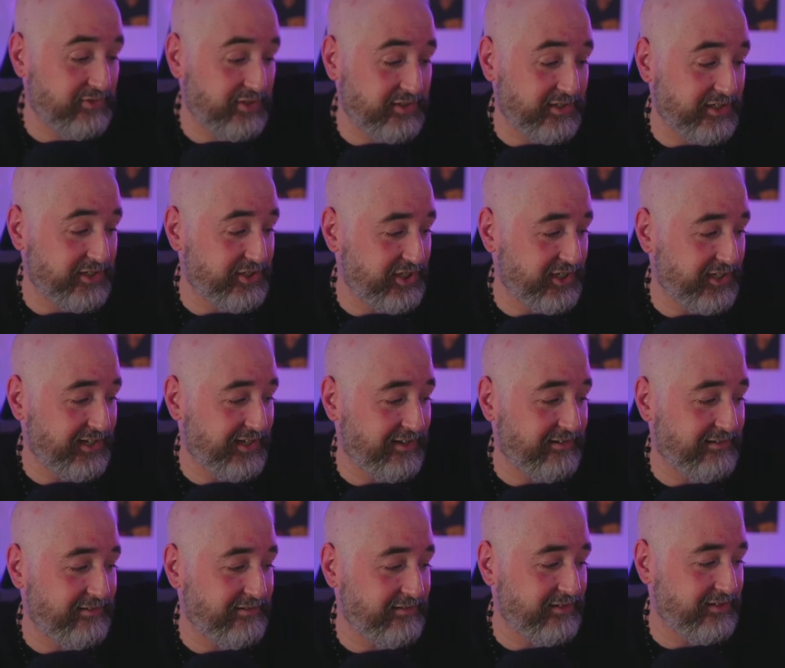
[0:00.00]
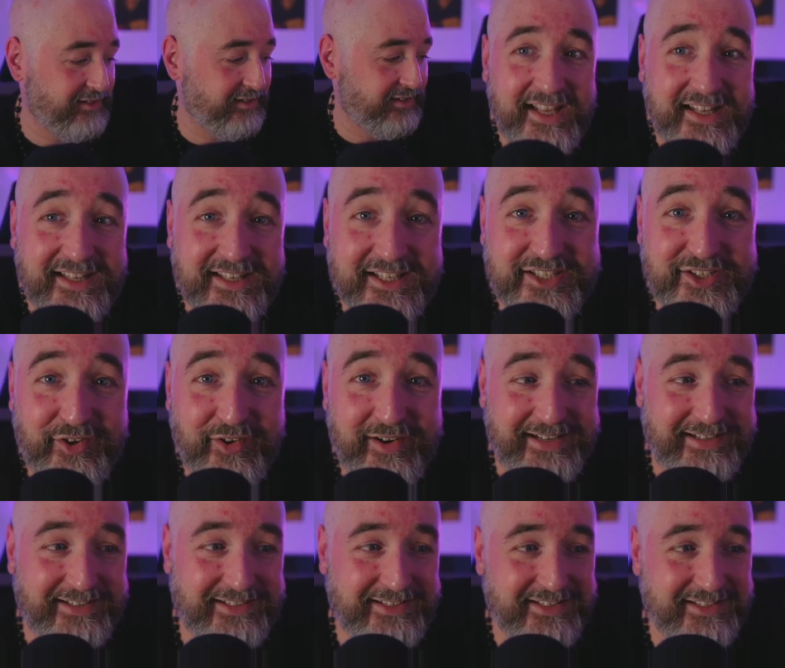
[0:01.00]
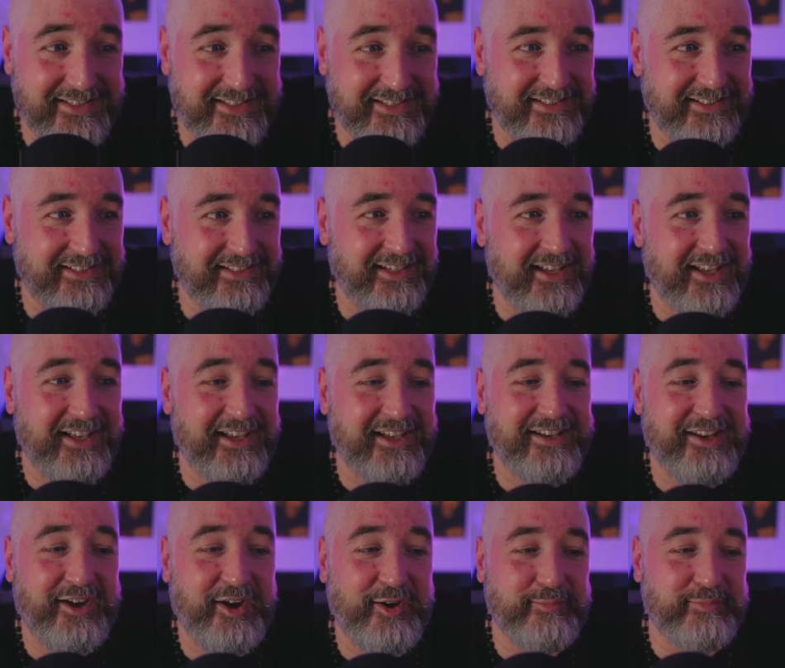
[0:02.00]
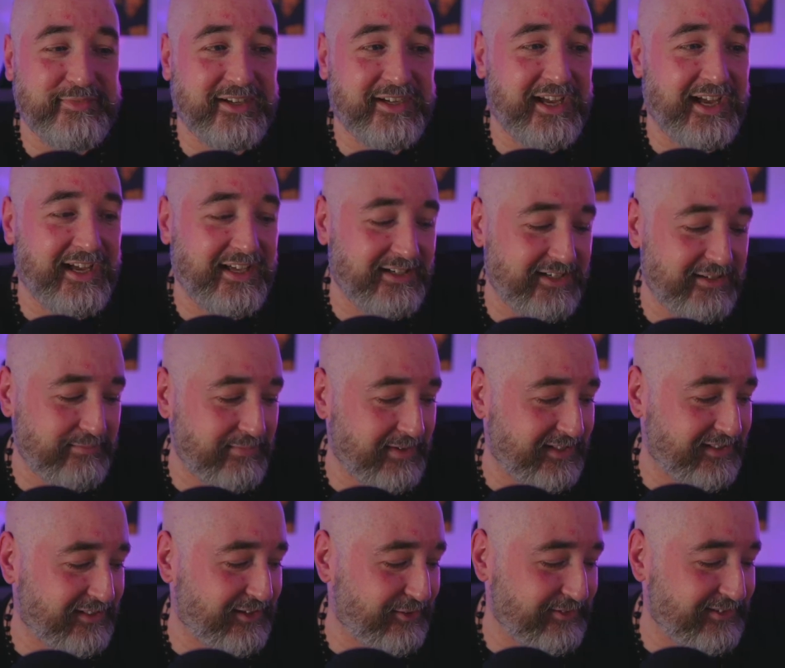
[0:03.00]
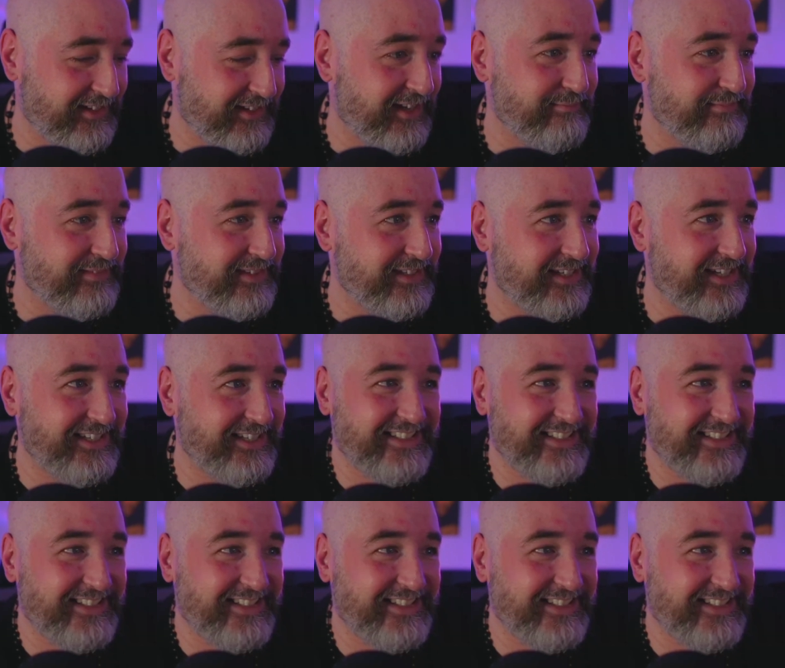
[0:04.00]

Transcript: gonna chill out in the silence and hope that Candyman don't get me.